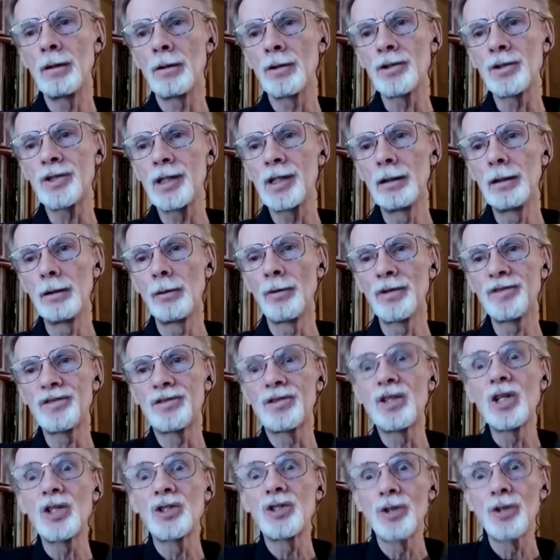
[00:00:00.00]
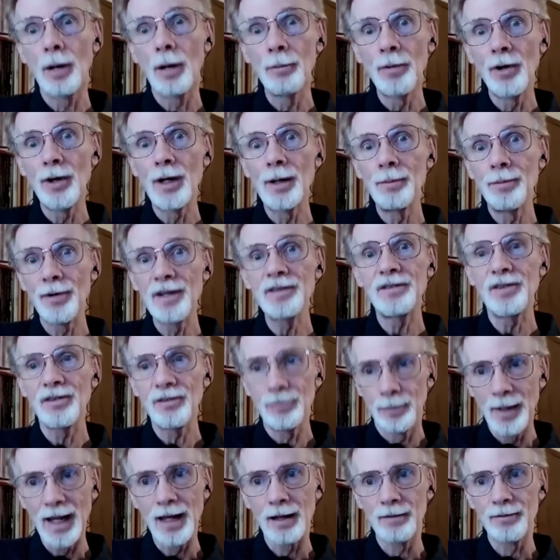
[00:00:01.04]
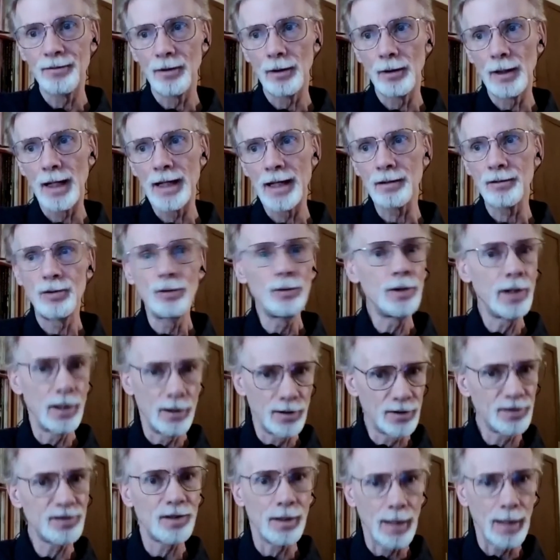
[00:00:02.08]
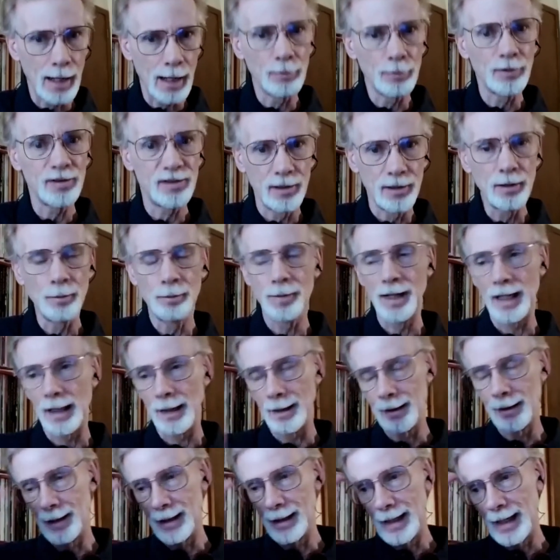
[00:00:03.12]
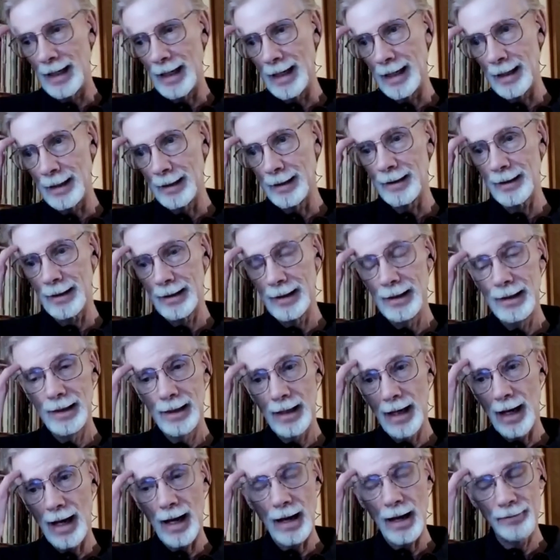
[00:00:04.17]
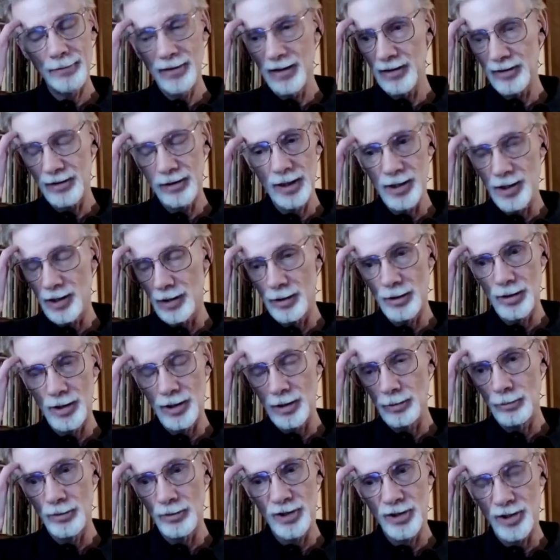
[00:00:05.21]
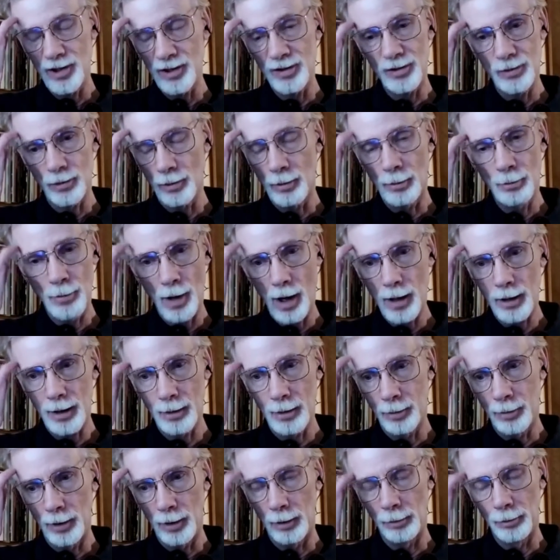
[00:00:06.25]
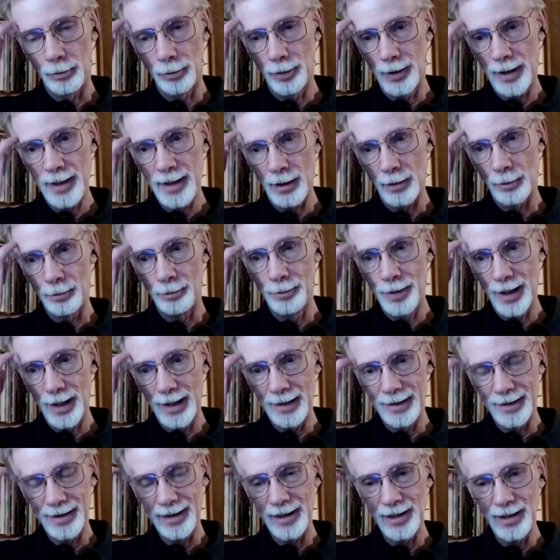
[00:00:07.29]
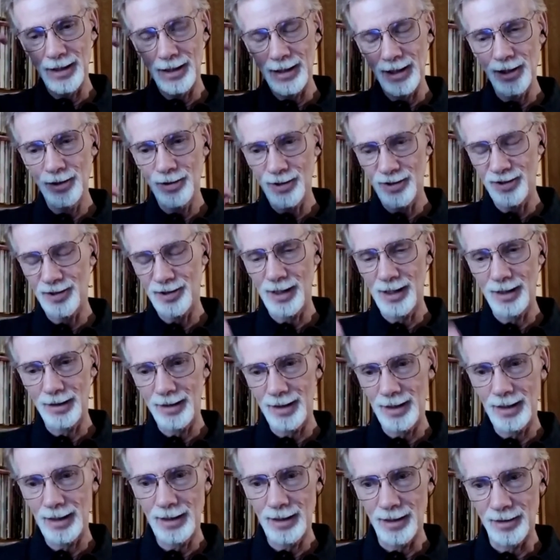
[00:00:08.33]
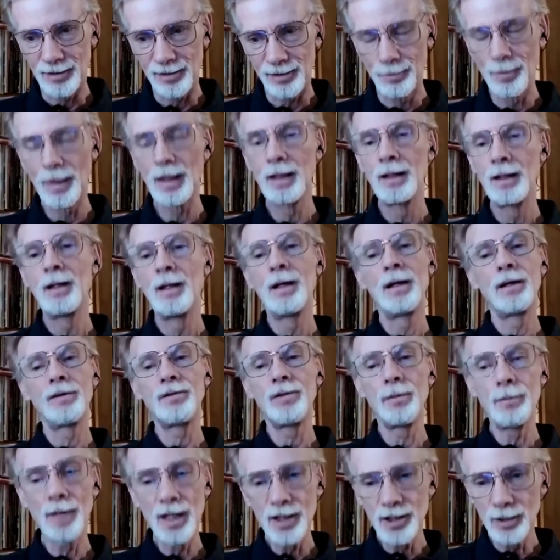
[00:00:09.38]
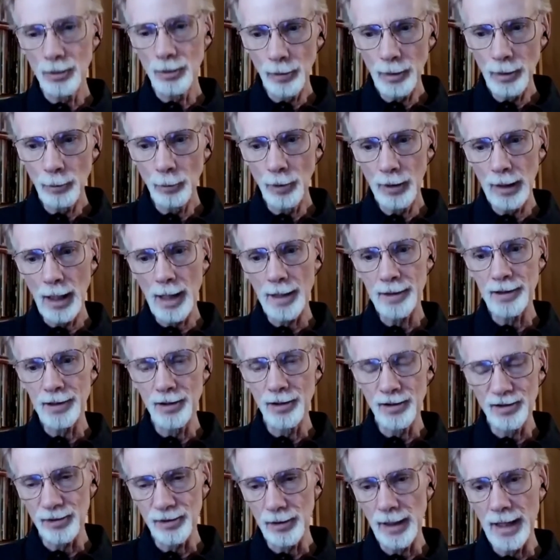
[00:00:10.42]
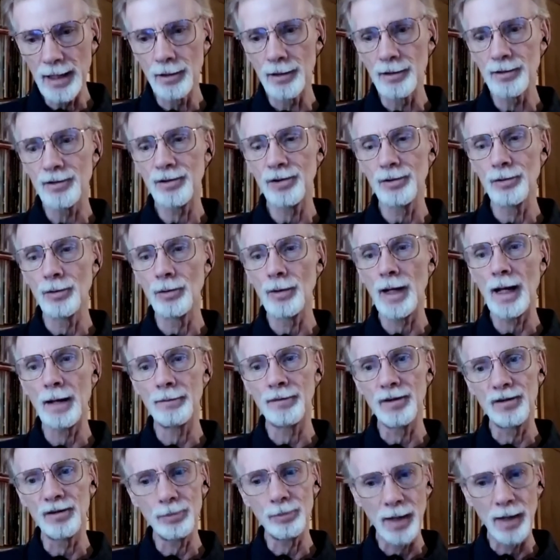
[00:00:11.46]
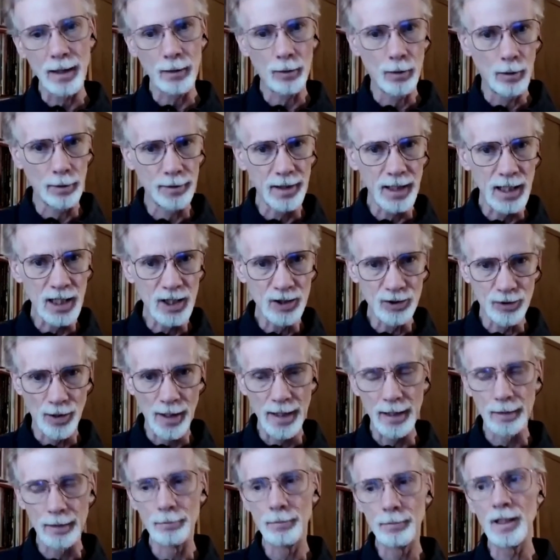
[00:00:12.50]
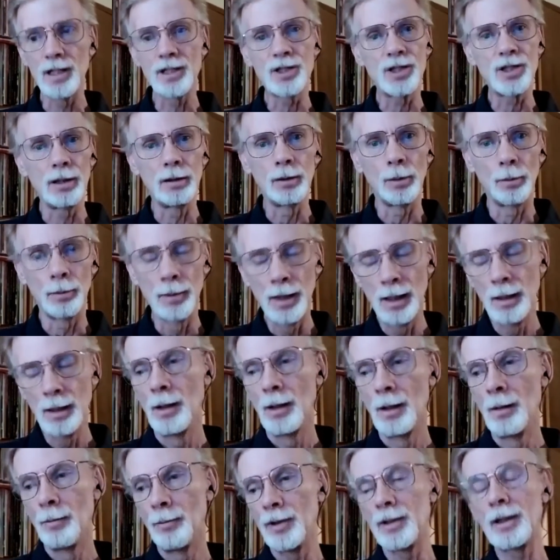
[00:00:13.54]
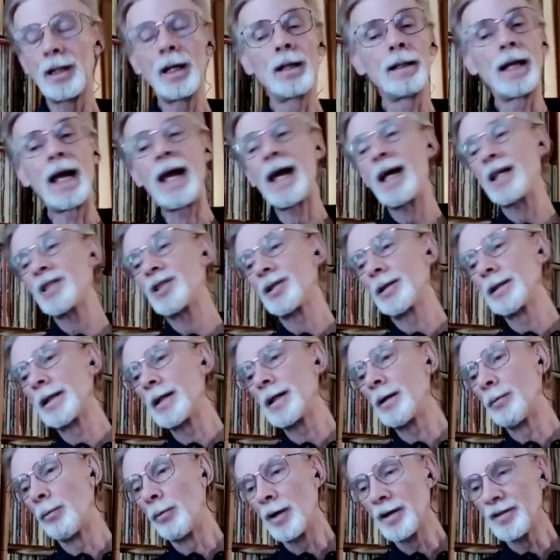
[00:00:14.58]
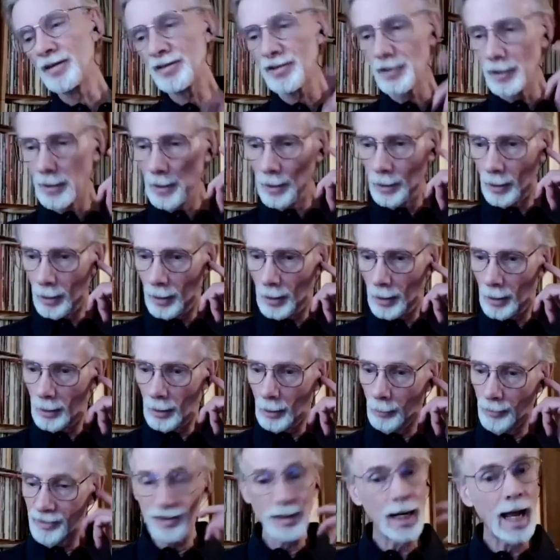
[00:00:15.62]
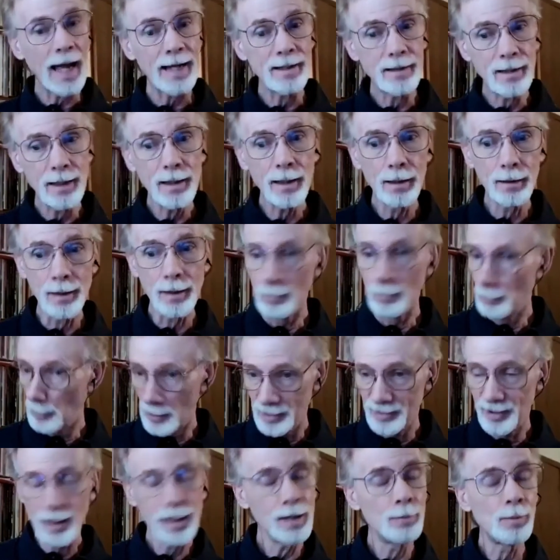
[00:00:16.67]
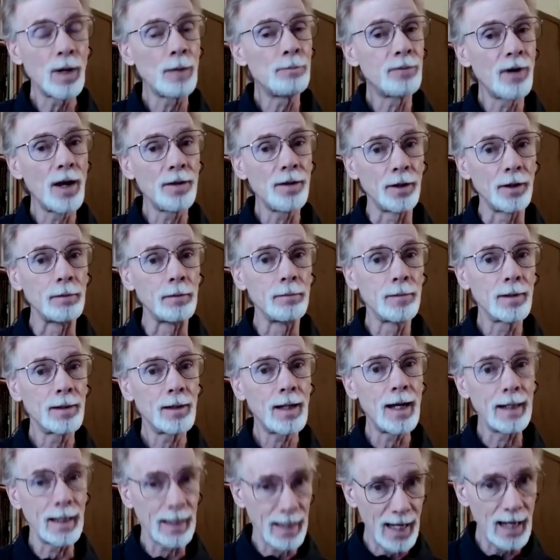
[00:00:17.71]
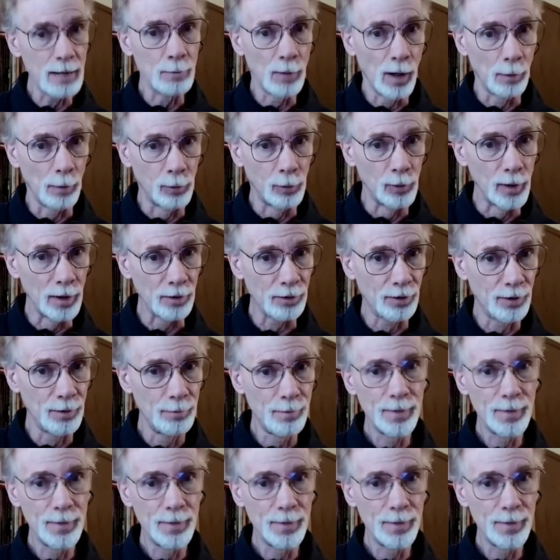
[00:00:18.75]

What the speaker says: Sheila was the drummer in Prince's band for like 2 years that I was in the band, and obviously she was just a remarkable player. But the interesting thing is, so you mentioned we went on years later to have this band called the E Train that Sheila put together. Actually, it was an idea that once again my brother kind of came up with.